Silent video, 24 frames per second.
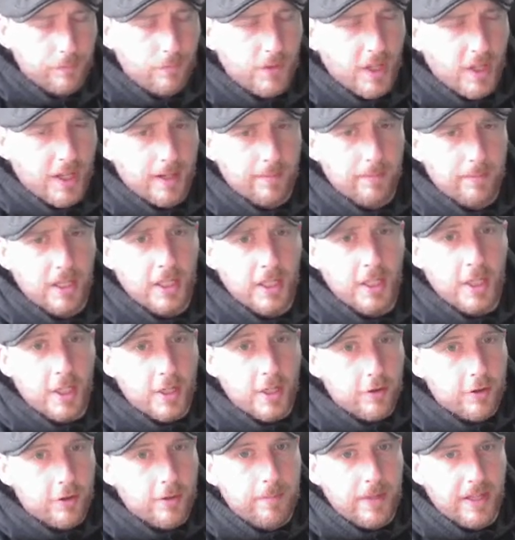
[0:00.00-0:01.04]

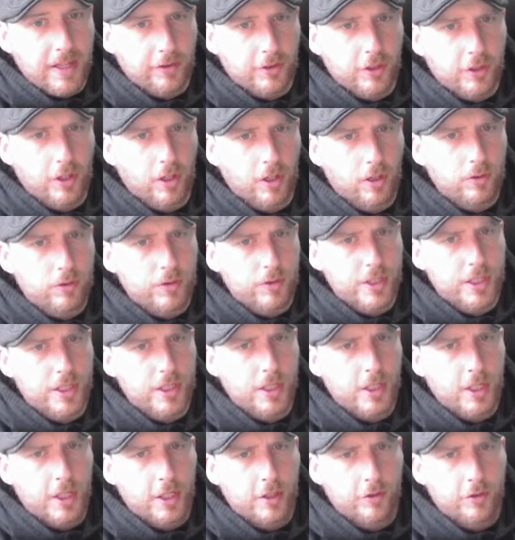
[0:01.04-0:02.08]
The myth goes
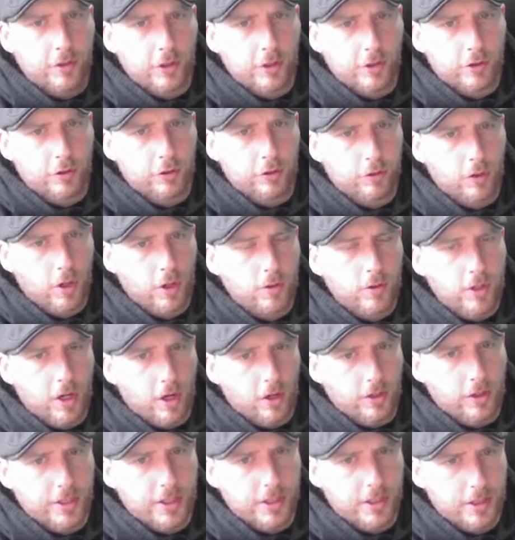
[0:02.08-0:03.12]
that
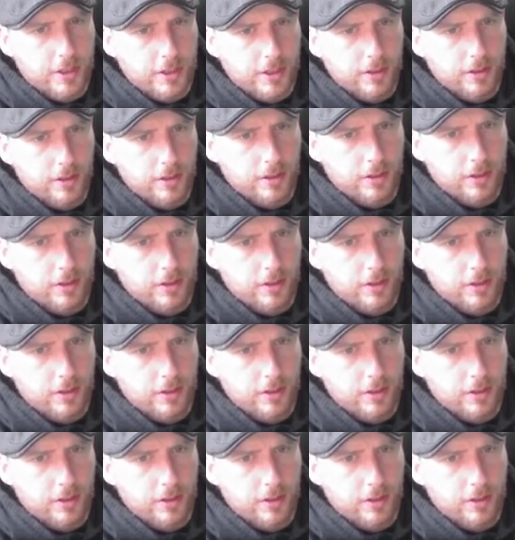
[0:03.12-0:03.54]
Kronos,